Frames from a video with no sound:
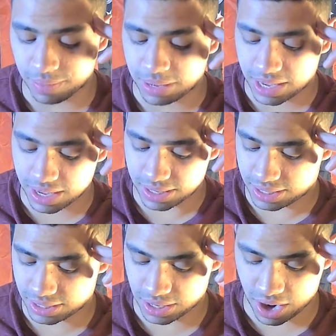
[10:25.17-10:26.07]

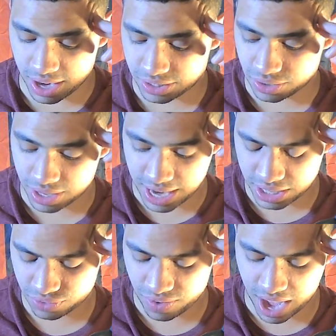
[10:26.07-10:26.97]
Because all right, so the next
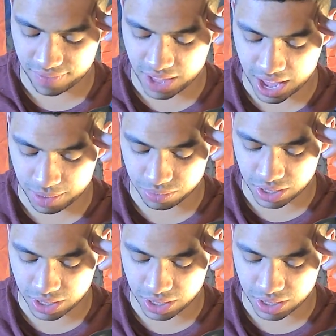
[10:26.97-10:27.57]
5 games